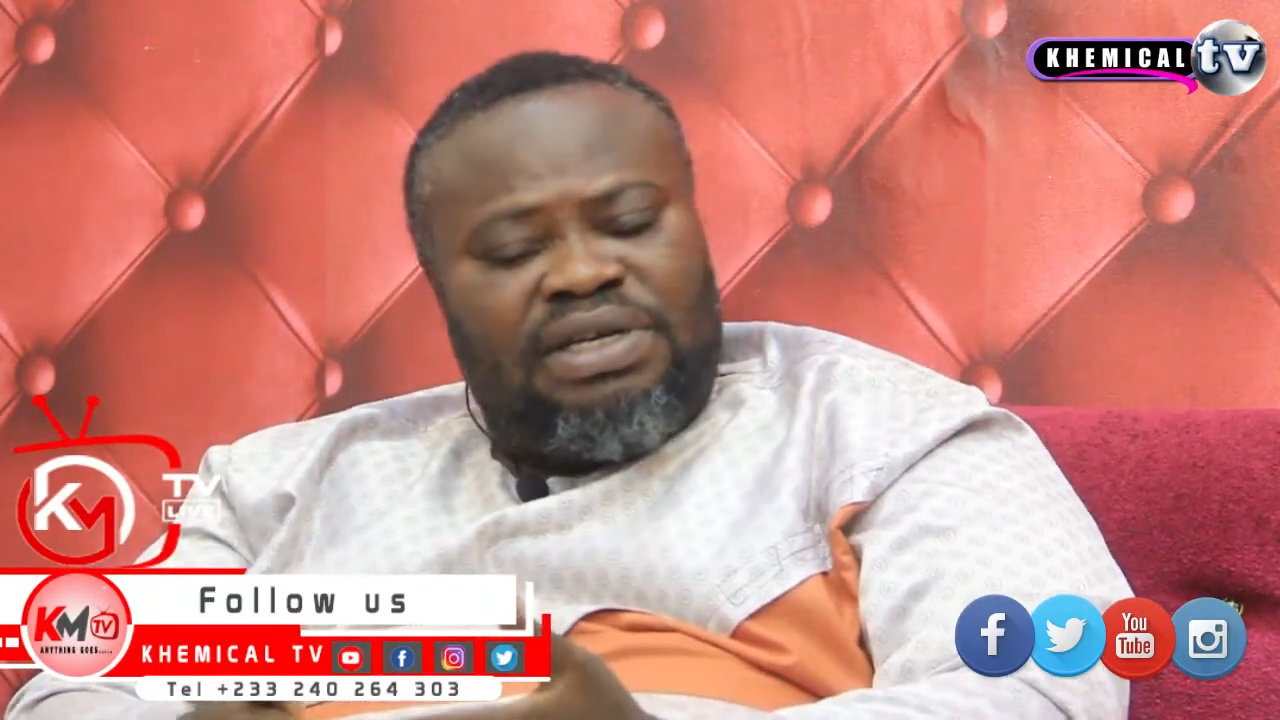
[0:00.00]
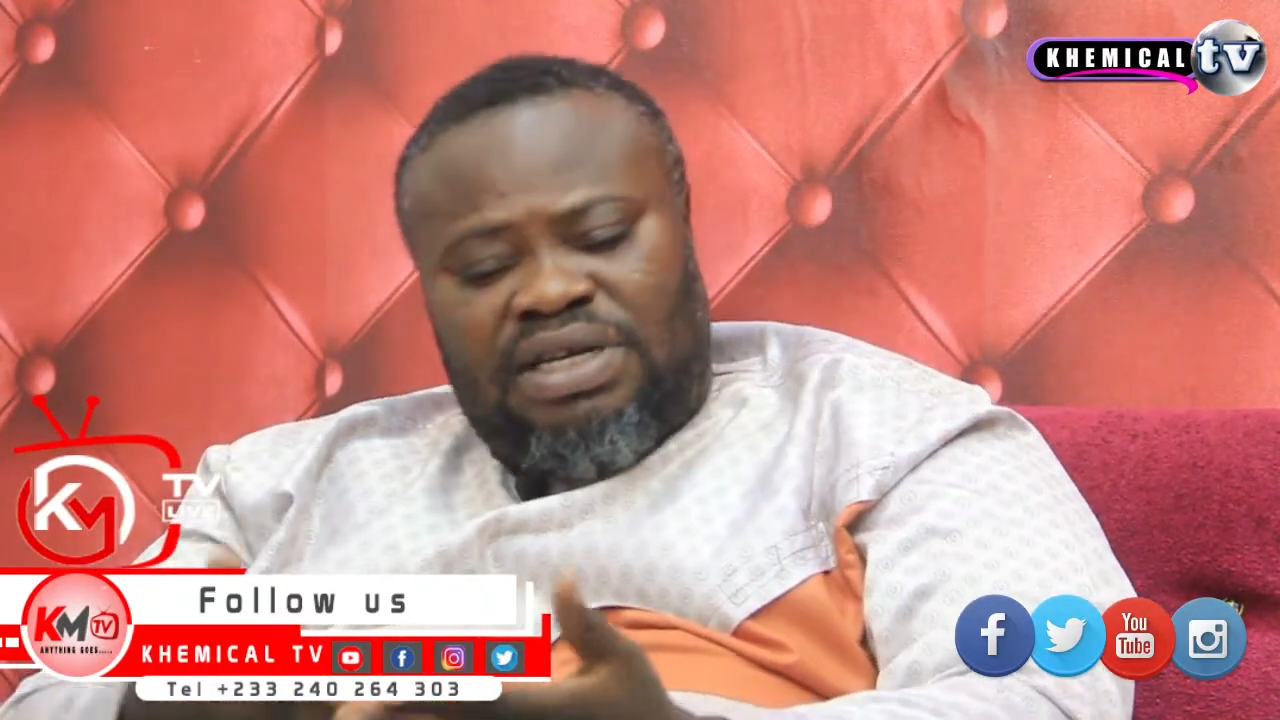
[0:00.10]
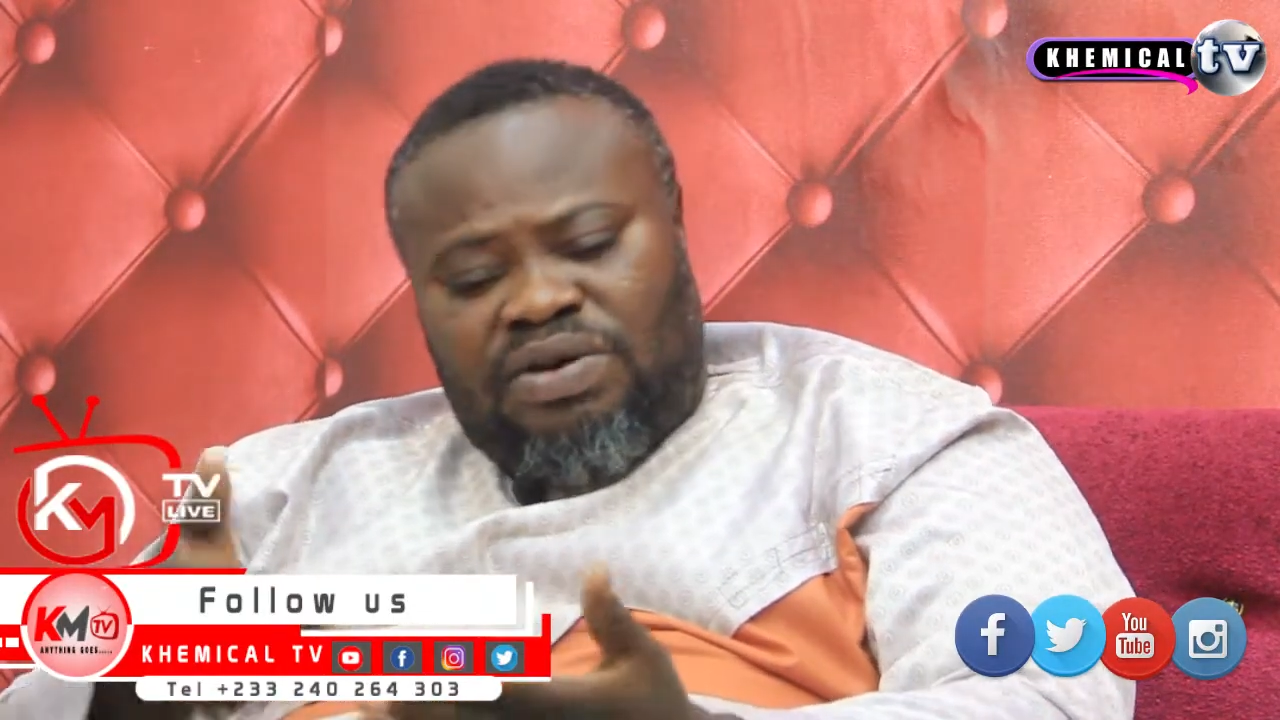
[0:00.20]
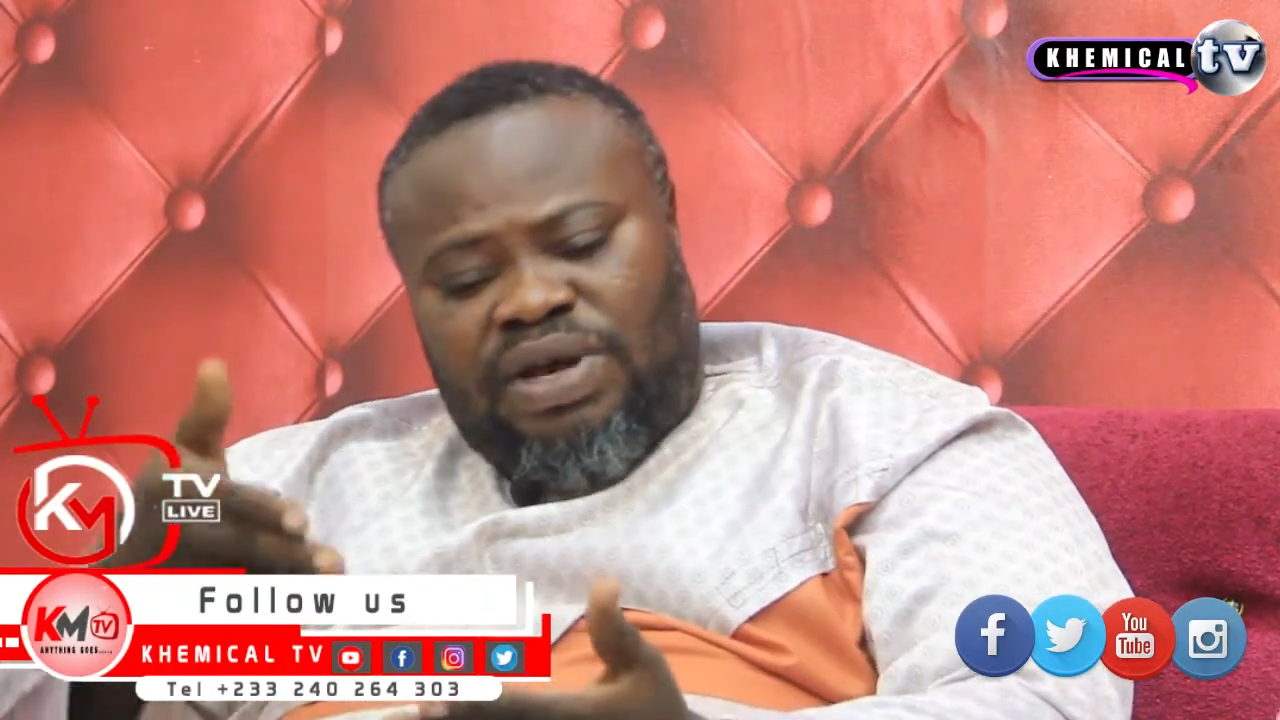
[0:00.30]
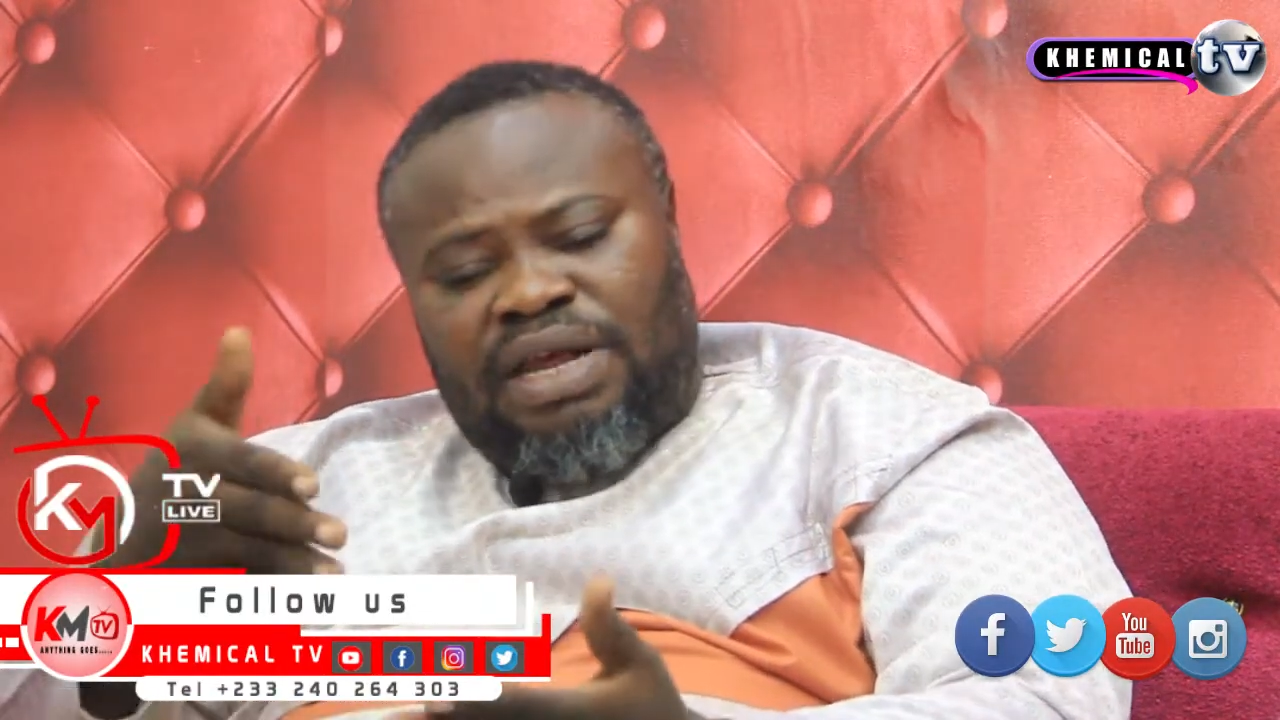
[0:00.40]

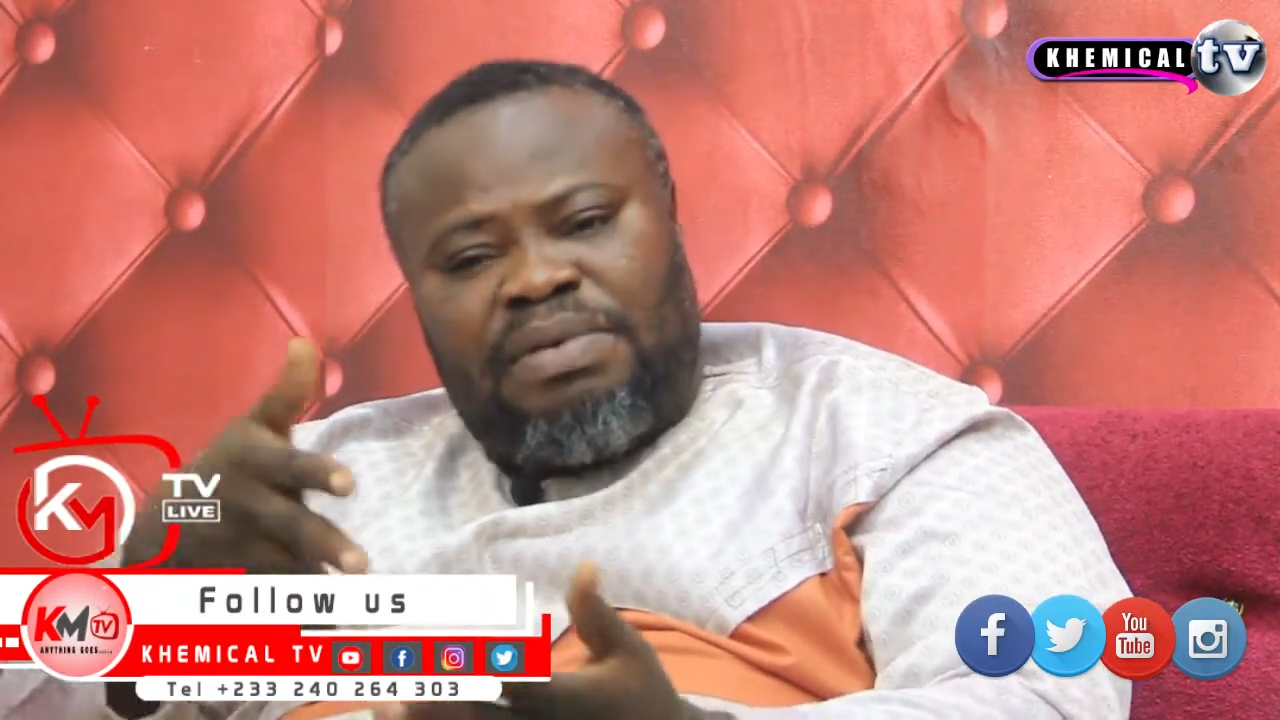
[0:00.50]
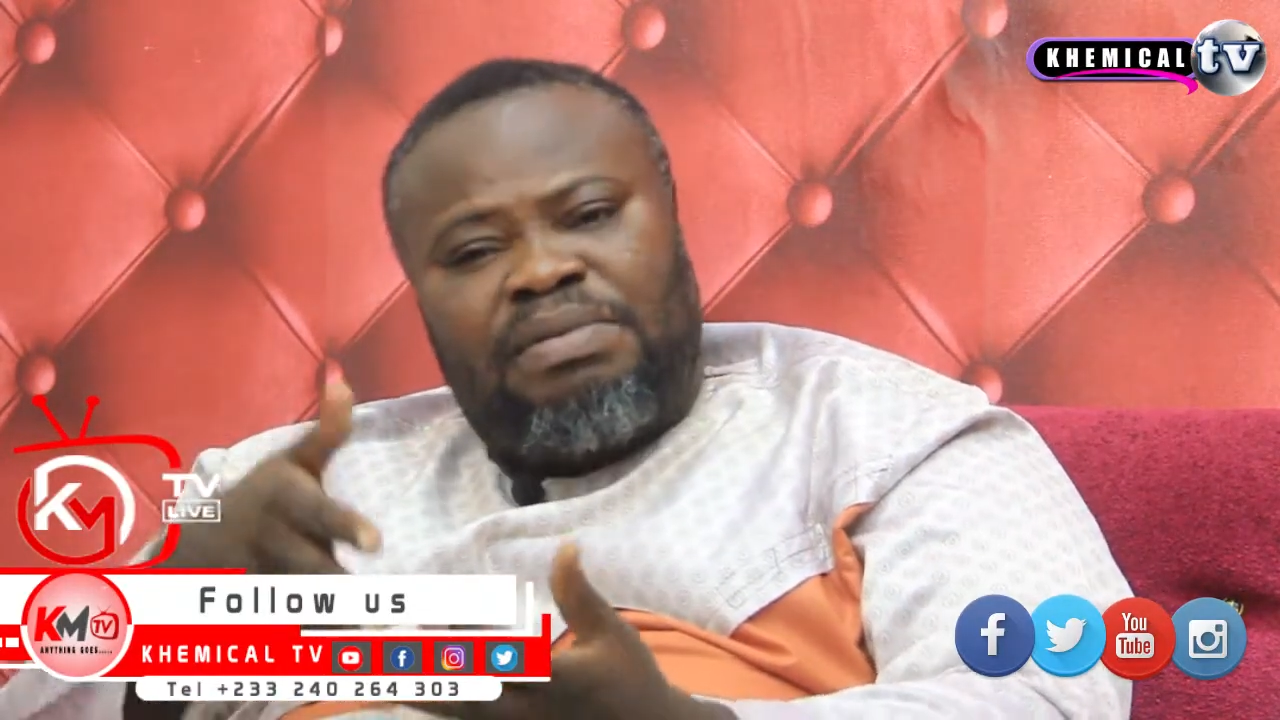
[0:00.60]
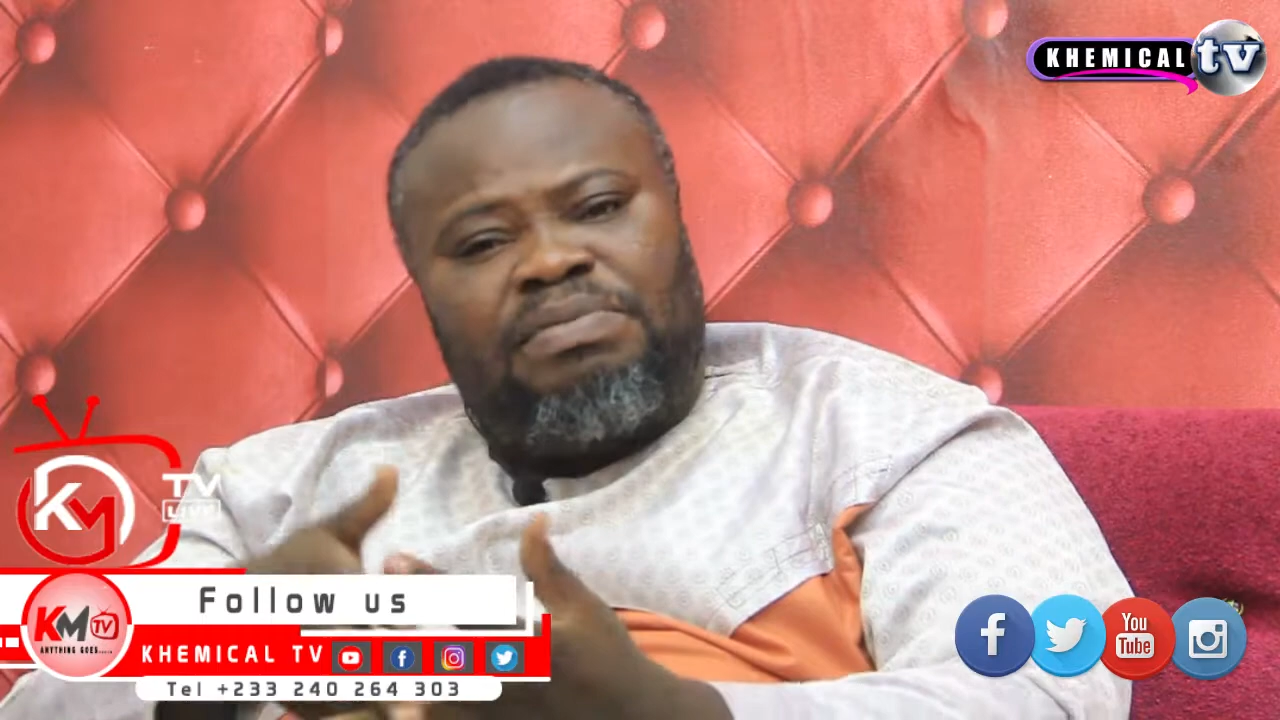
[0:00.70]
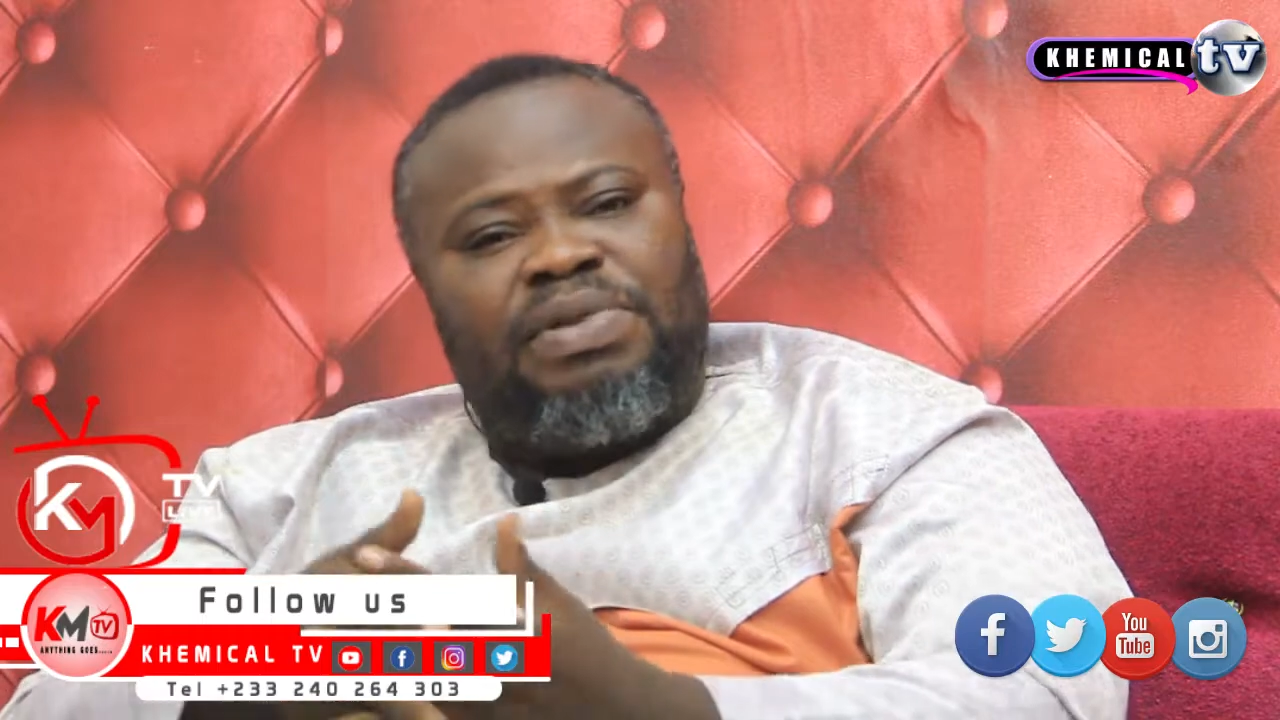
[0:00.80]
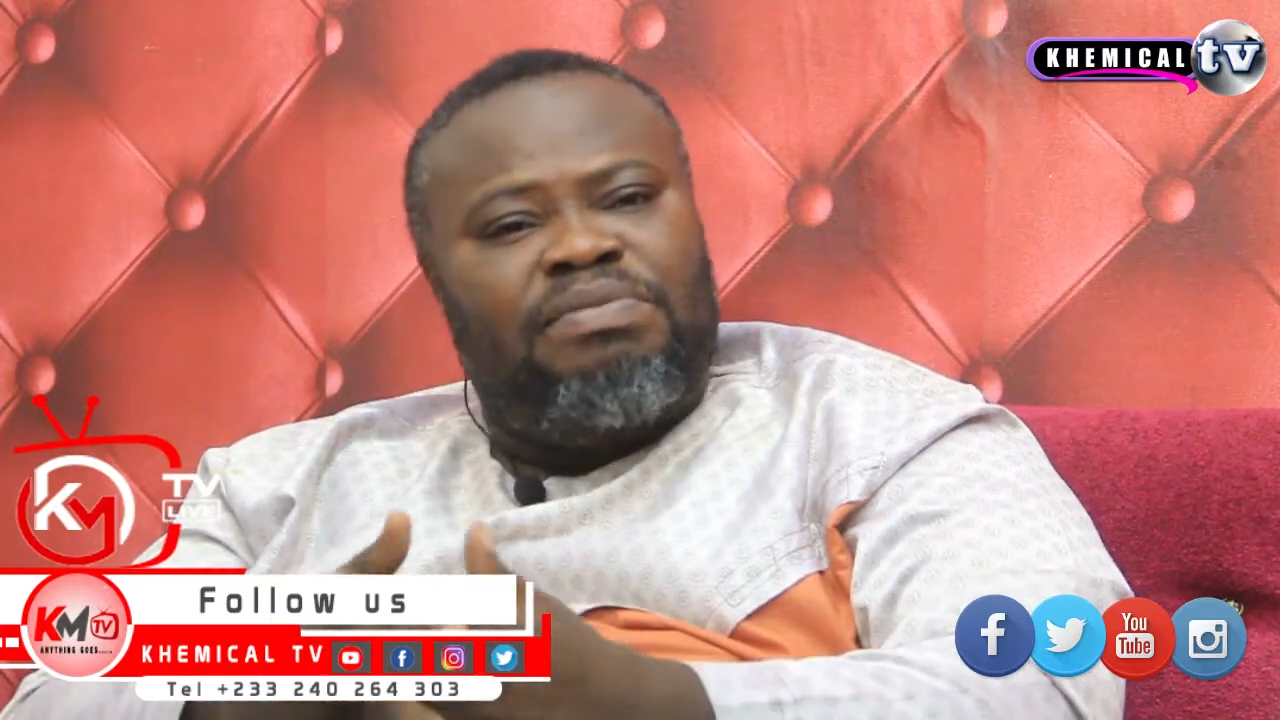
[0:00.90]
the one never
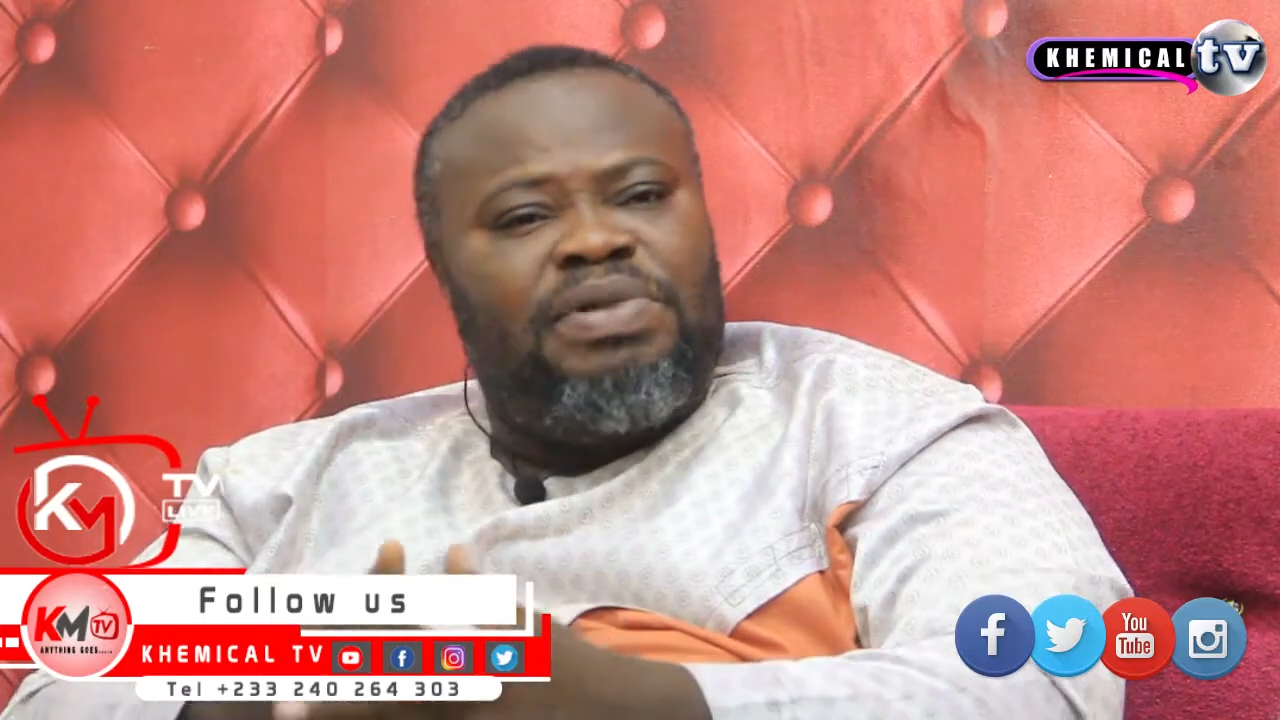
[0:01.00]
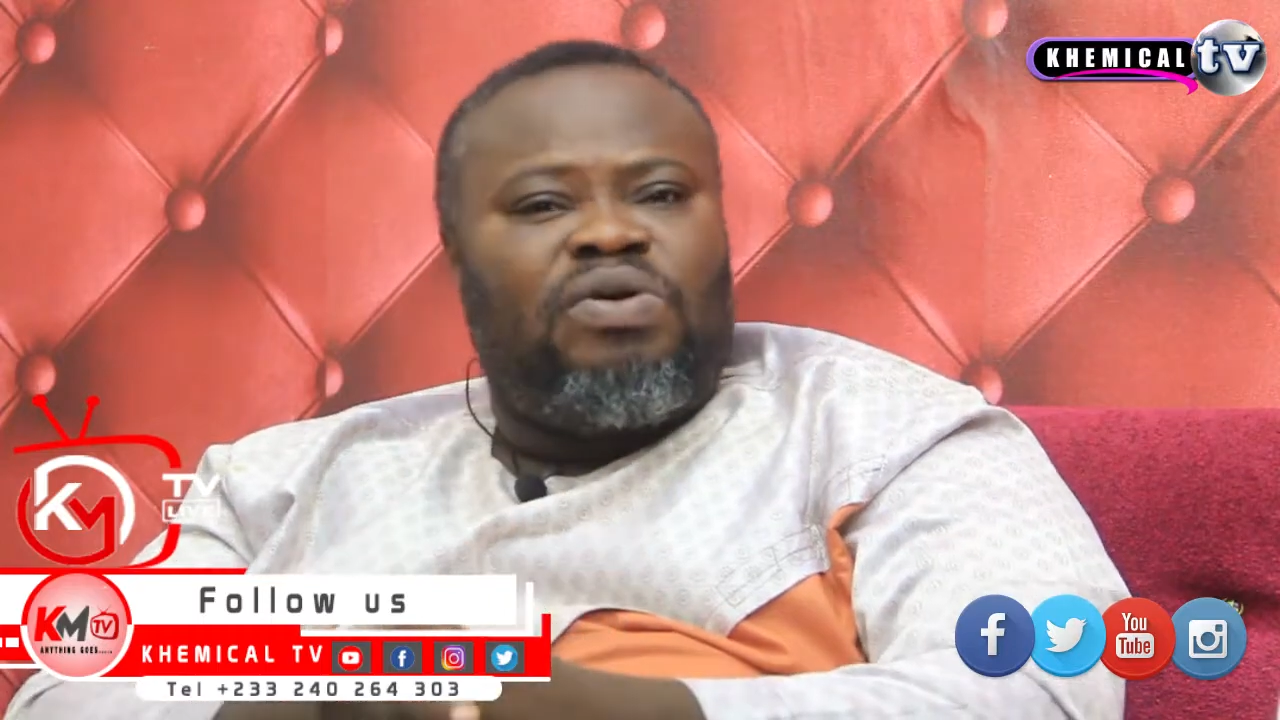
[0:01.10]
be brave